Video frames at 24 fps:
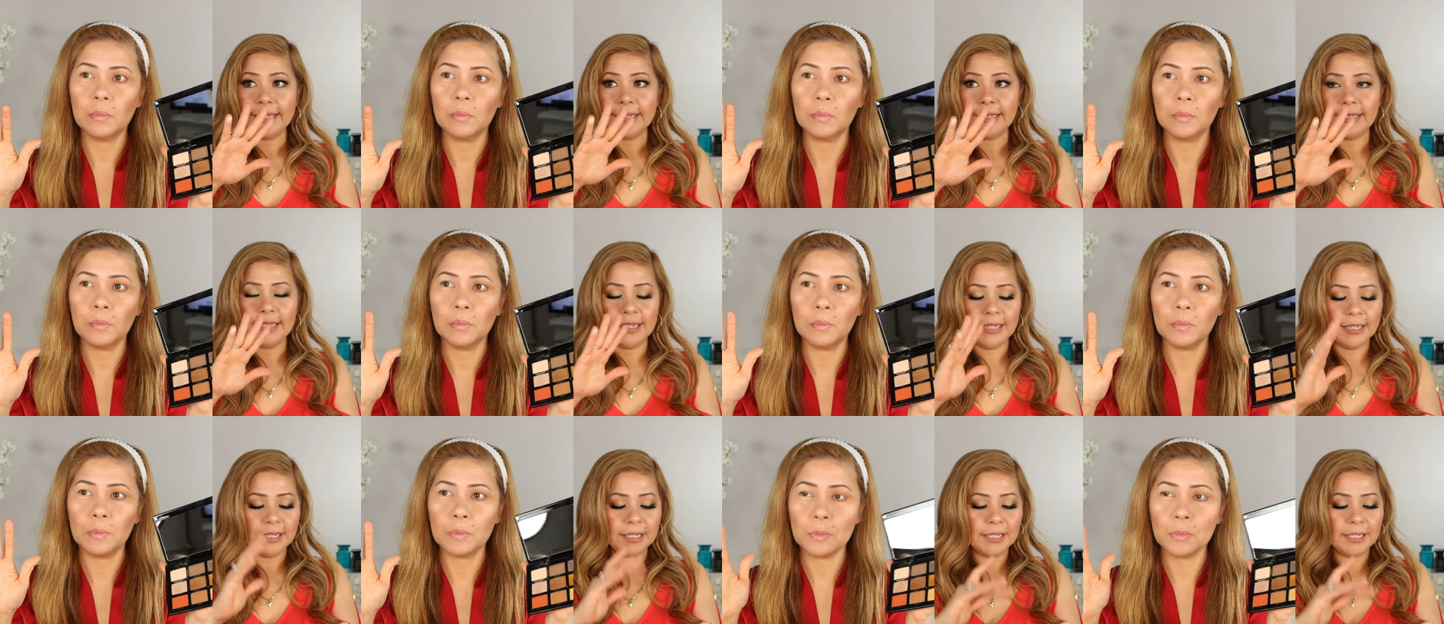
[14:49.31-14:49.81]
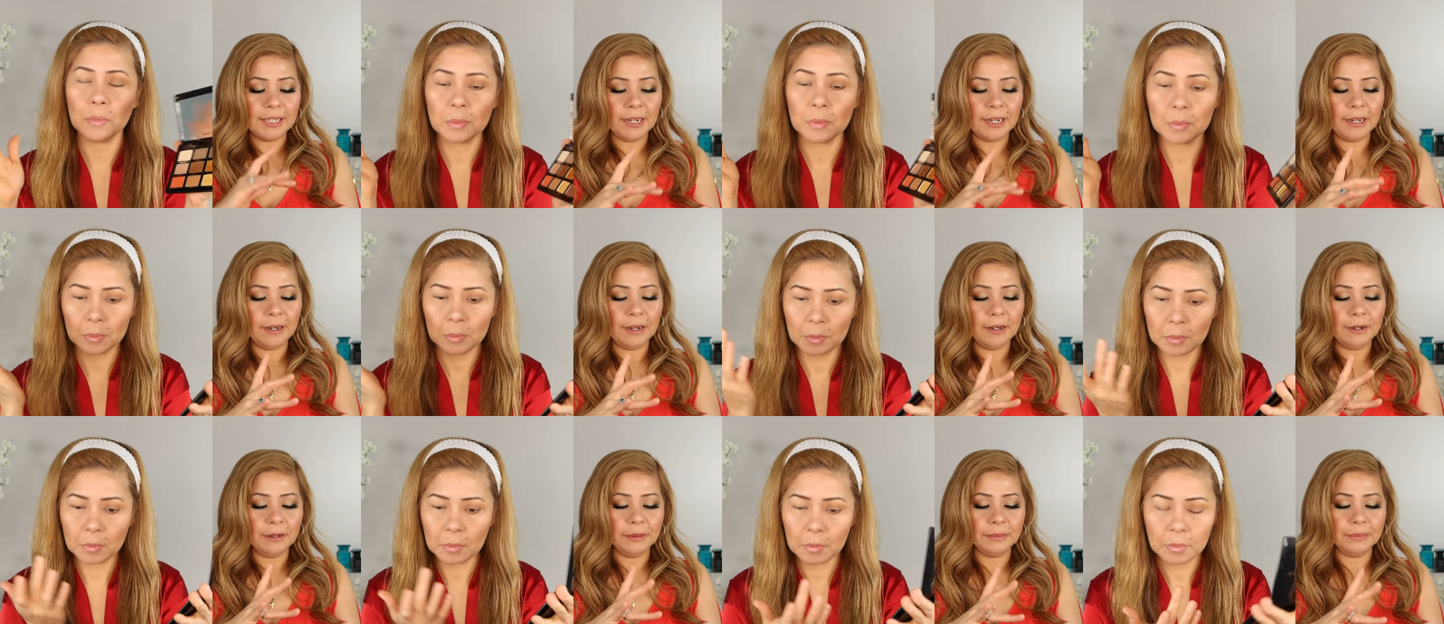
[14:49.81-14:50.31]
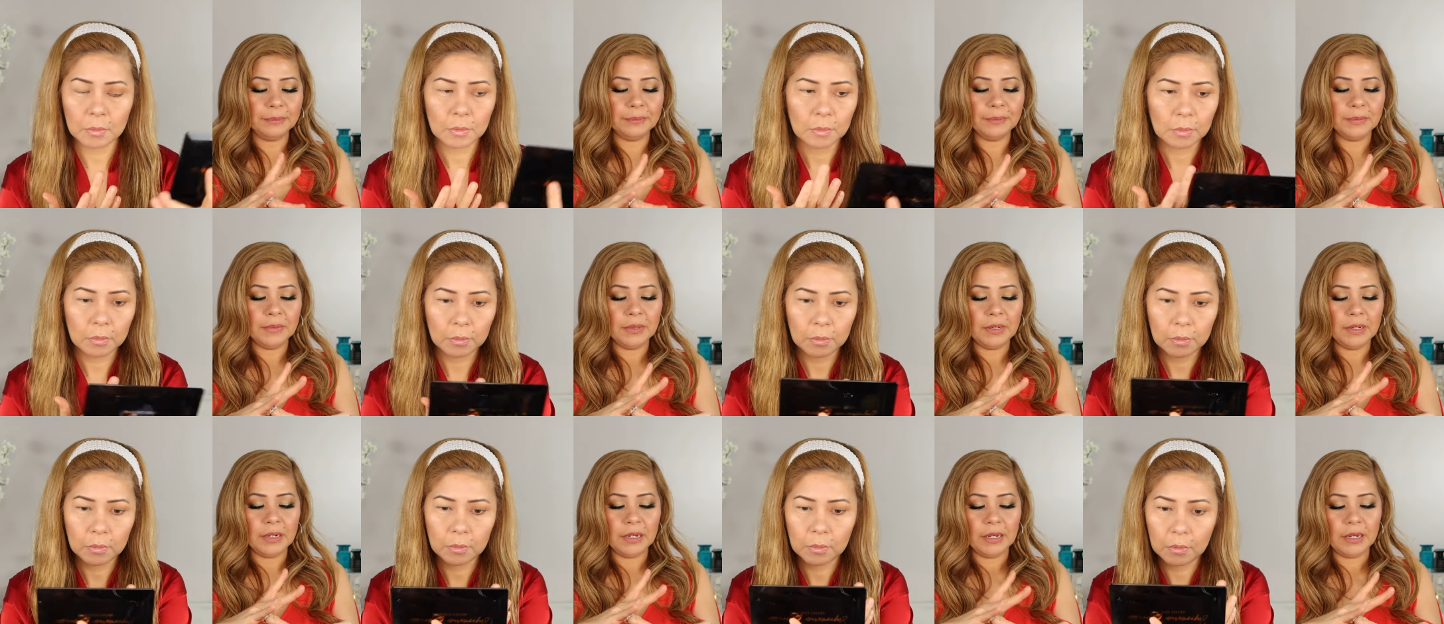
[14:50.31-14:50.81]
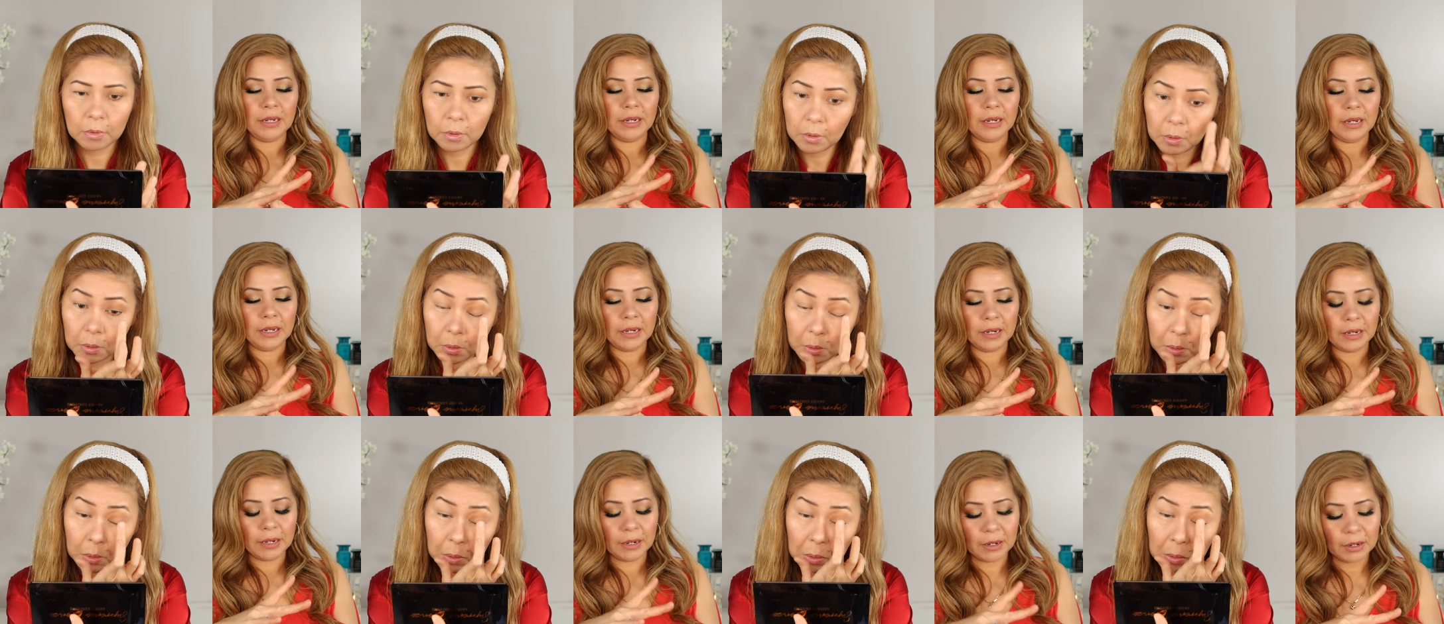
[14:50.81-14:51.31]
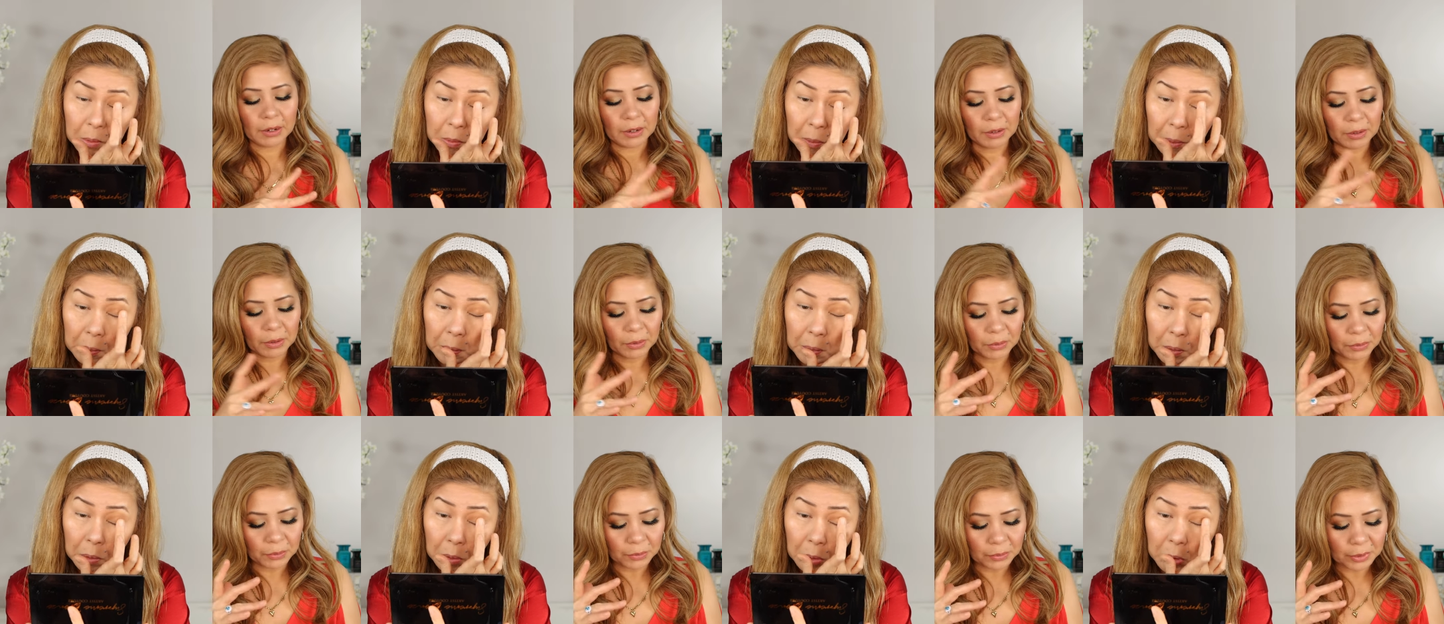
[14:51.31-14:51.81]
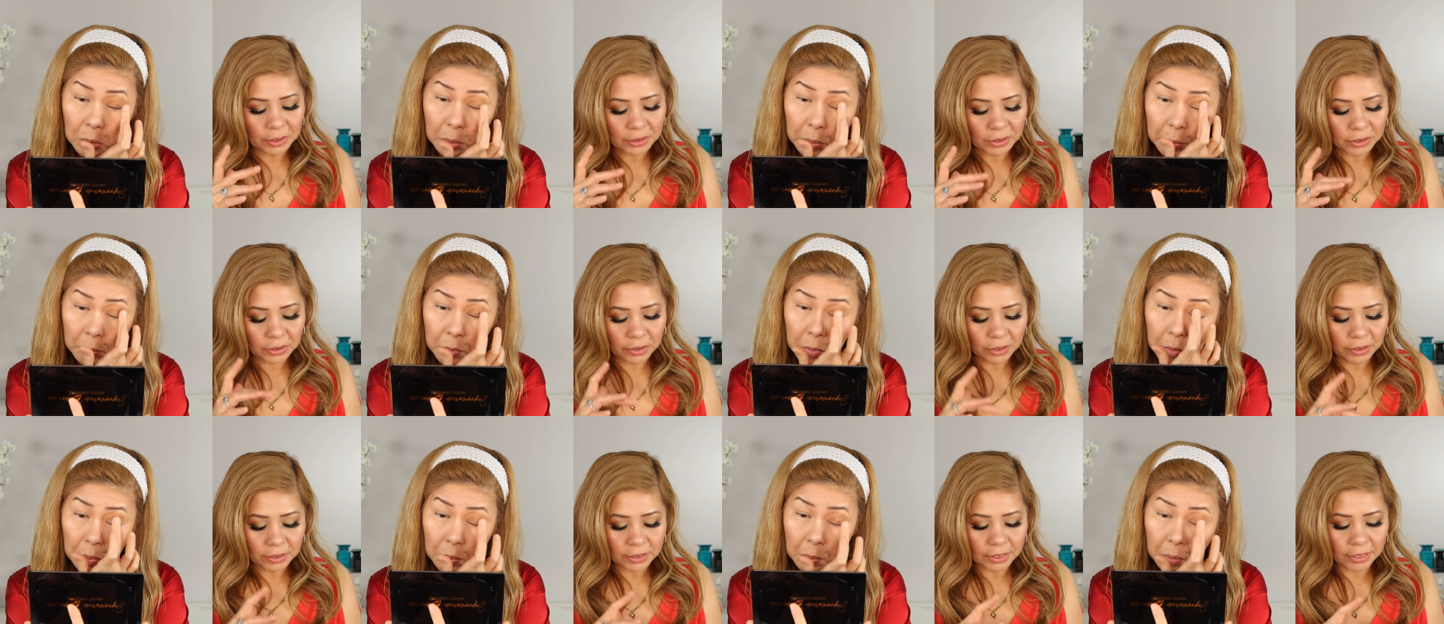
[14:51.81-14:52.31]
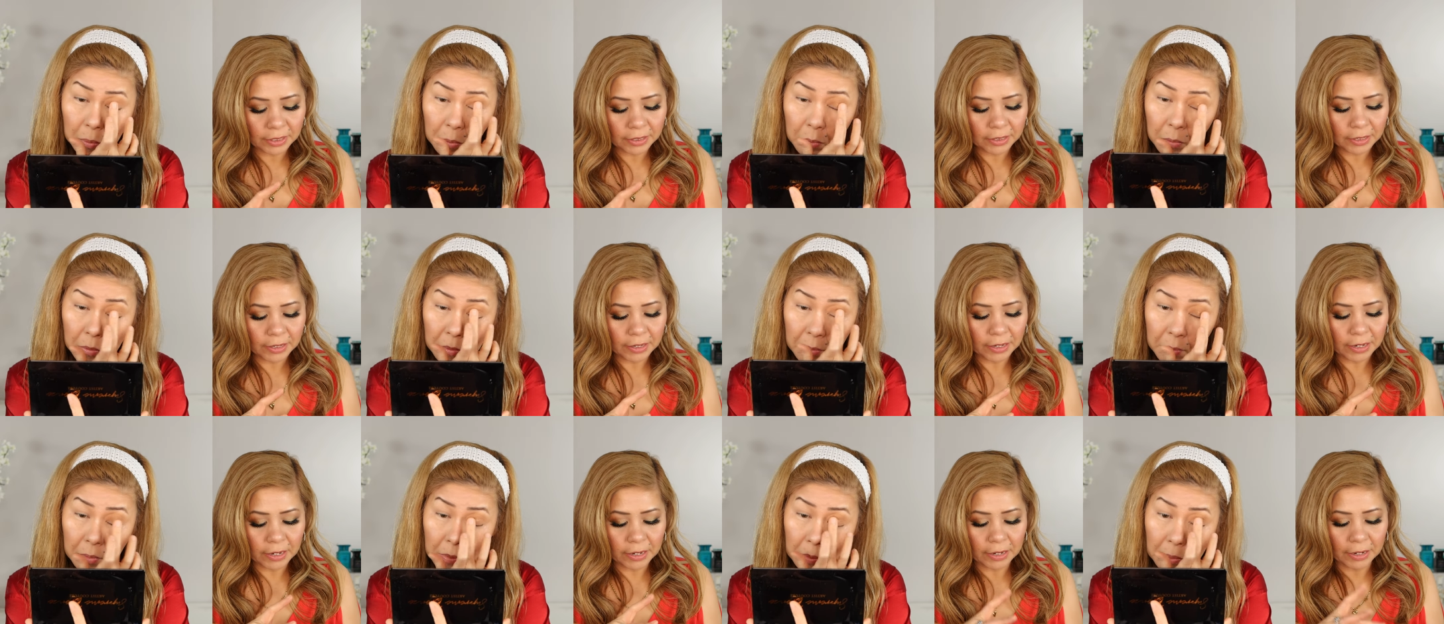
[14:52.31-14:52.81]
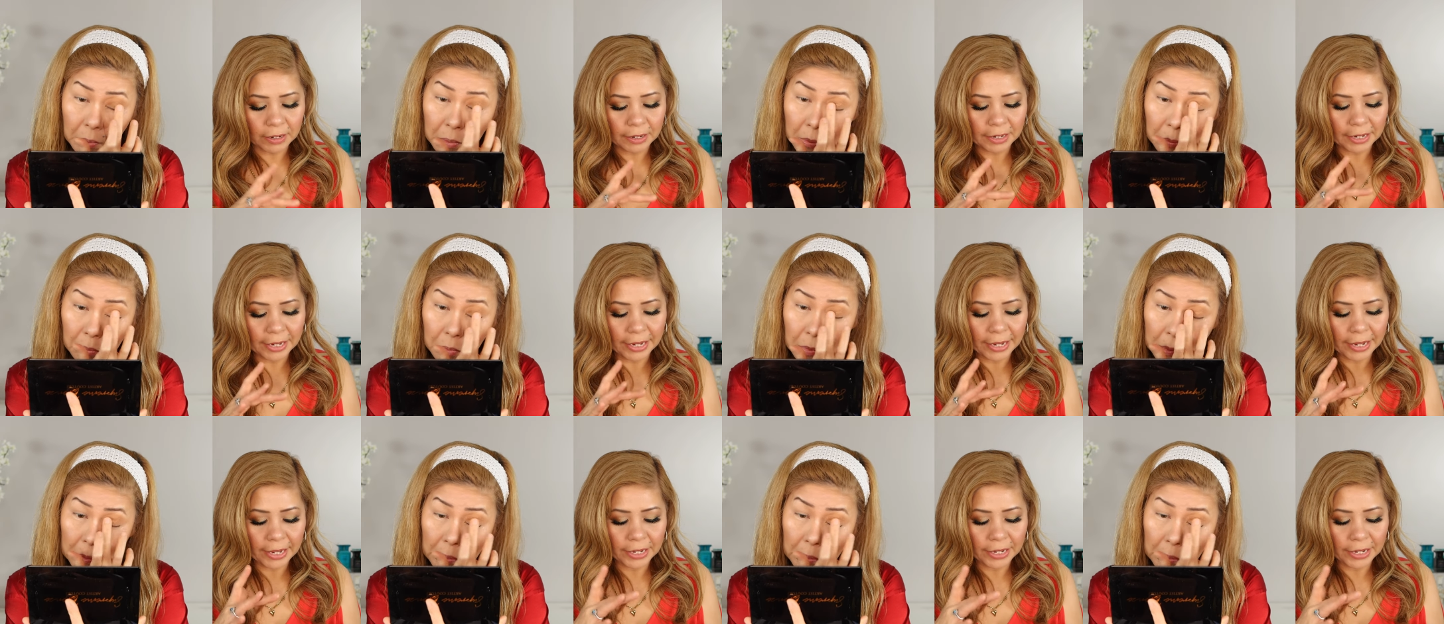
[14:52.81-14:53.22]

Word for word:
Speaker 1: this um, what you call it, uh,